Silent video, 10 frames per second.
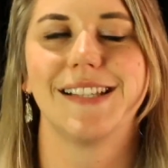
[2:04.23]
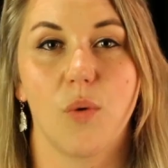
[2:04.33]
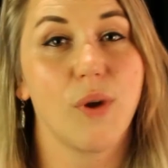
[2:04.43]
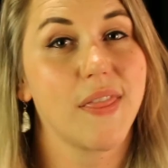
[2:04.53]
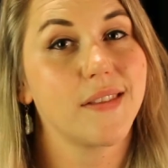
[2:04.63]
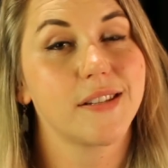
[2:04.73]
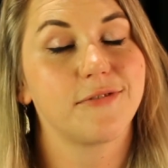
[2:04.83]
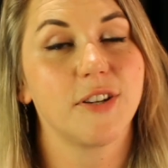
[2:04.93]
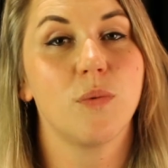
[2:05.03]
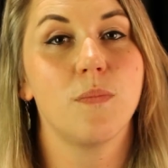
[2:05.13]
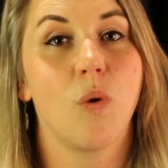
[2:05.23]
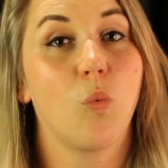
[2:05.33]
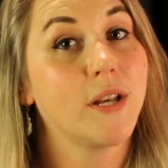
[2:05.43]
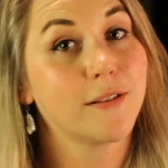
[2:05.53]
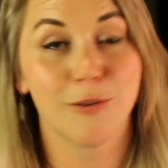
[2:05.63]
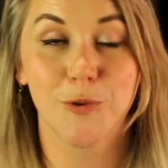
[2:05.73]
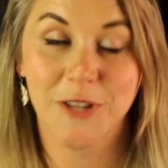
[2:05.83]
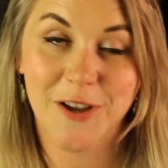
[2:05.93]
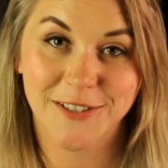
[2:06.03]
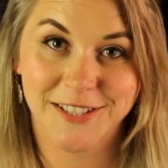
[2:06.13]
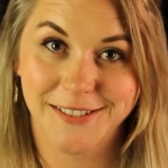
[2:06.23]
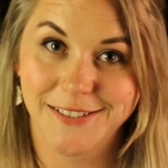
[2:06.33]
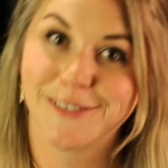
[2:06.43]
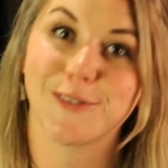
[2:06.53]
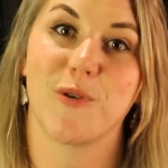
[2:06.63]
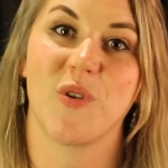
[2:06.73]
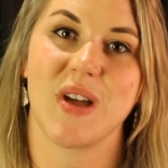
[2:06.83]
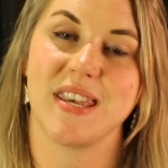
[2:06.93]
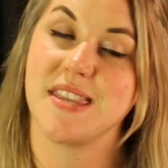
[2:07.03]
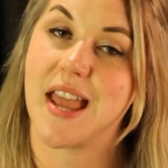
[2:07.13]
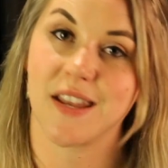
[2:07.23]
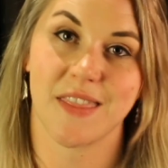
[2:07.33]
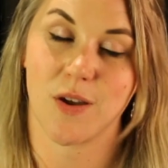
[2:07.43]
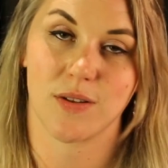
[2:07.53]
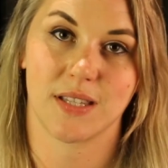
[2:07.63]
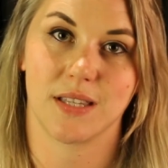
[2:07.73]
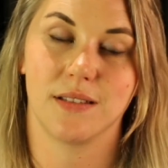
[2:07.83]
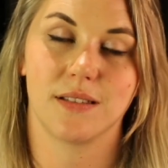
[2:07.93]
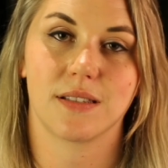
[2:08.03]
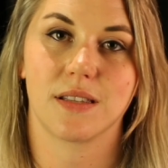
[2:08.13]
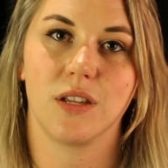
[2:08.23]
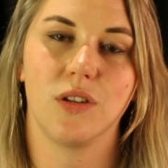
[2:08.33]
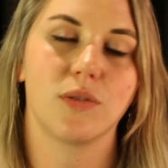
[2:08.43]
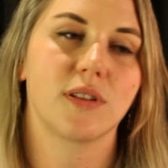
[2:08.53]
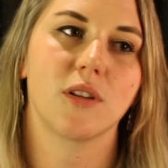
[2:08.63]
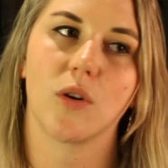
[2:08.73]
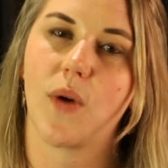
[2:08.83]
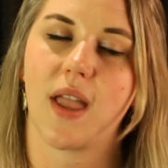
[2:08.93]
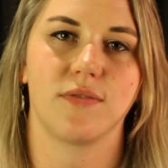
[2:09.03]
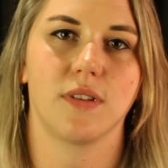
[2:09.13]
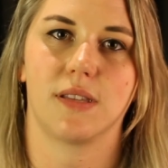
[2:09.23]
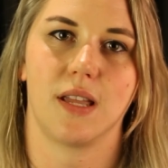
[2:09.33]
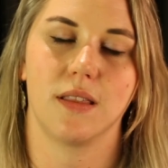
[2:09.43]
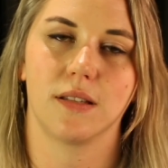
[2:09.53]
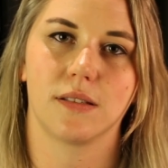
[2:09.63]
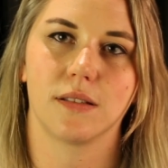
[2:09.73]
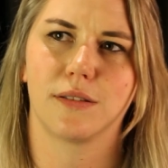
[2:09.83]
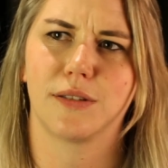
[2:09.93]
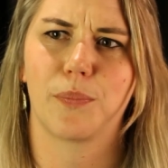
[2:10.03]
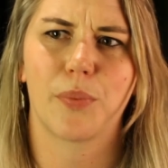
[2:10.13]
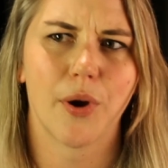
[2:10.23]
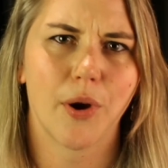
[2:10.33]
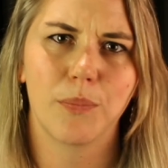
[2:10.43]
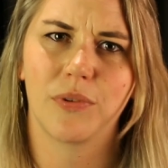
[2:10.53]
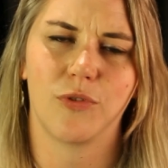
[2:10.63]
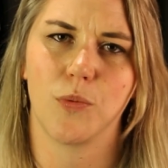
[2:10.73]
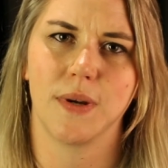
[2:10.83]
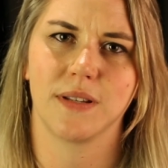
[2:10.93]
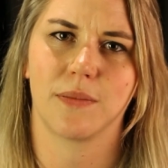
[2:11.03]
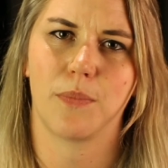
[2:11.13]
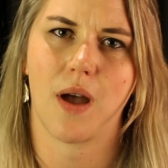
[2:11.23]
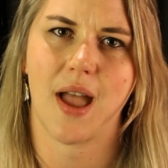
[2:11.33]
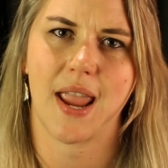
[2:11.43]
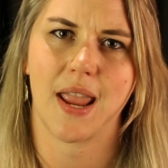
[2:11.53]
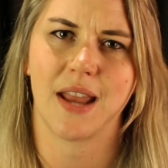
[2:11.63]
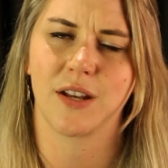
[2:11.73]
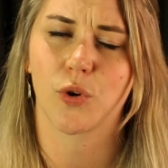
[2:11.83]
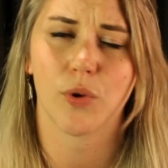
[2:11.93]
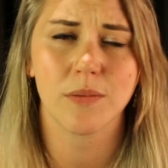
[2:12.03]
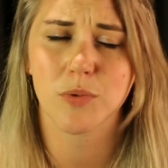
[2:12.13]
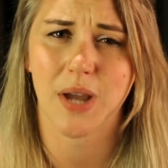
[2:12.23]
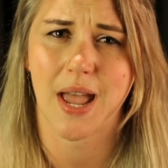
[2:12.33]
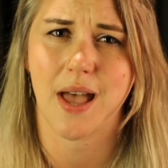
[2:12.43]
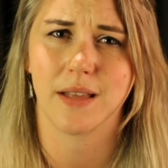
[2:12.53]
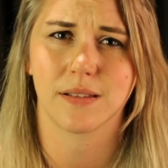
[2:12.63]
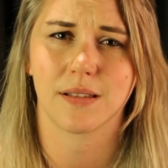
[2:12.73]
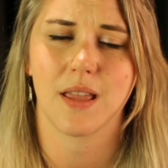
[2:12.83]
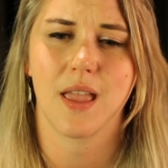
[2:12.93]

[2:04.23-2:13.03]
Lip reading: Whether this film wins all the Oscars or none of the Oscars, you still have to see this superb performance by an incredible cast,